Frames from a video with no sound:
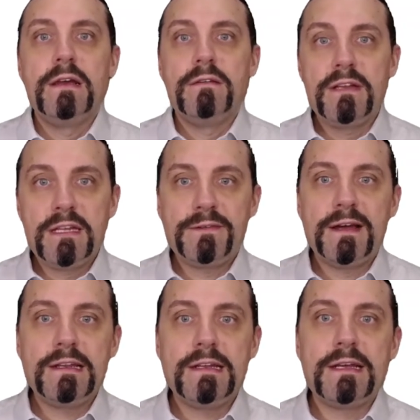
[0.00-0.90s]
We
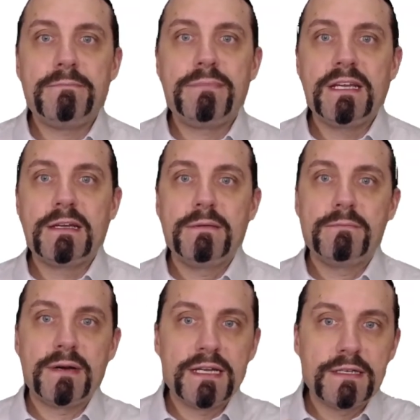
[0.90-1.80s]
define an epic
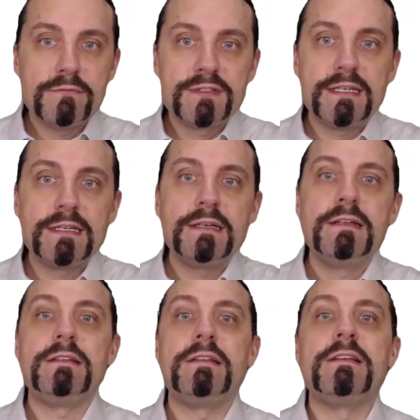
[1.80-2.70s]
by using
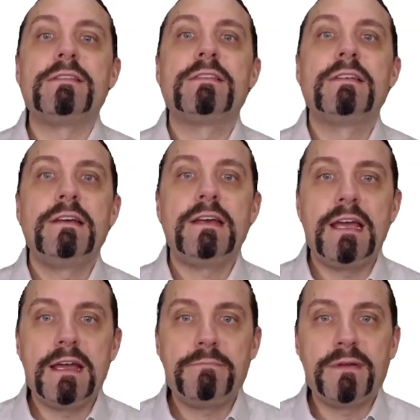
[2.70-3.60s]
this
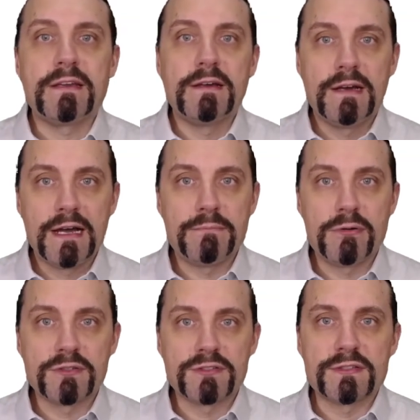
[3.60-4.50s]
epic
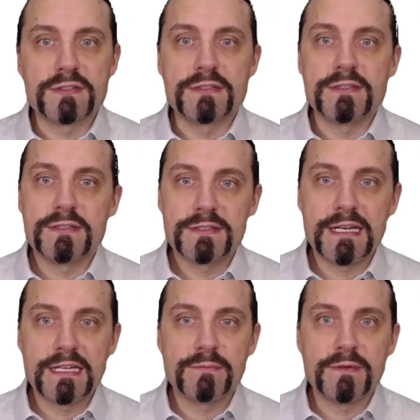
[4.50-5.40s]
hypothesis
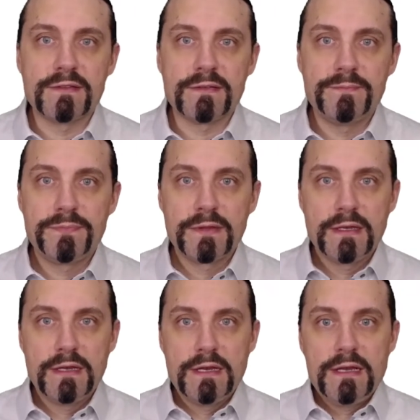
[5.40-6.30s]
statement.
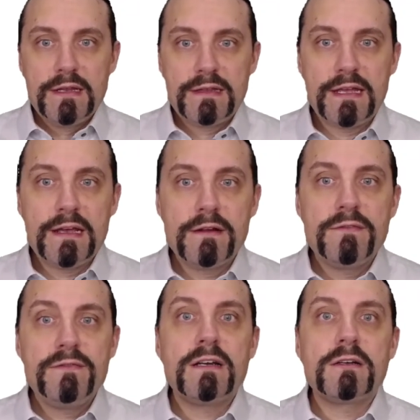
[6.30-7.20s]
There
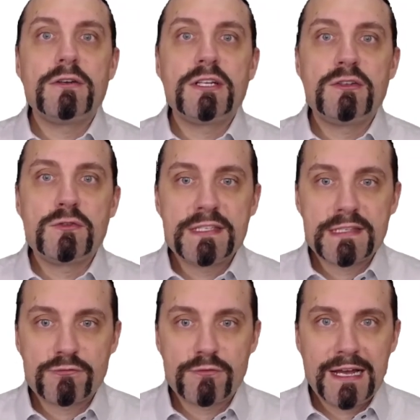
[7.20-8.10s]
we are going to
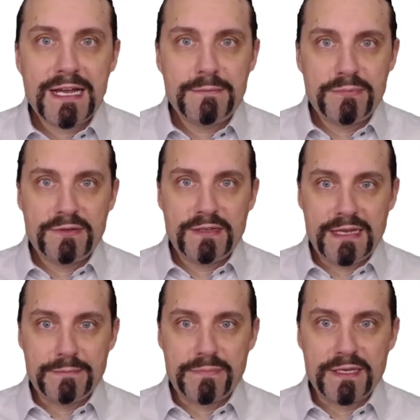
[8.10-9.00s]
describe the
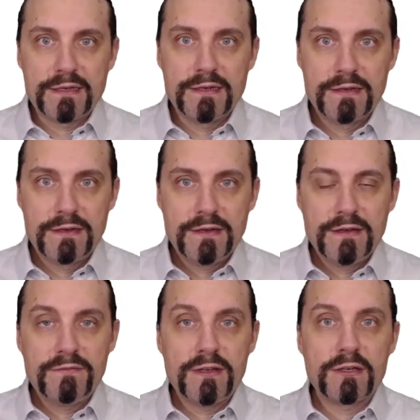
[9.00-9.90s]
epic.
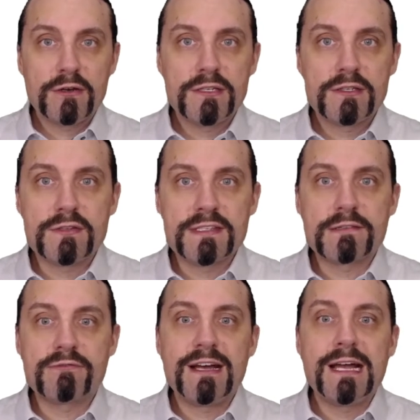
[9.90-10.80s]
We are going to
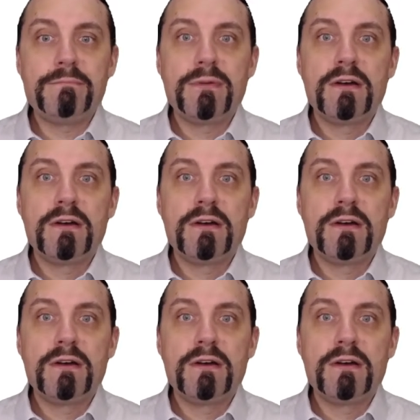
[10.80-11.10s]
describe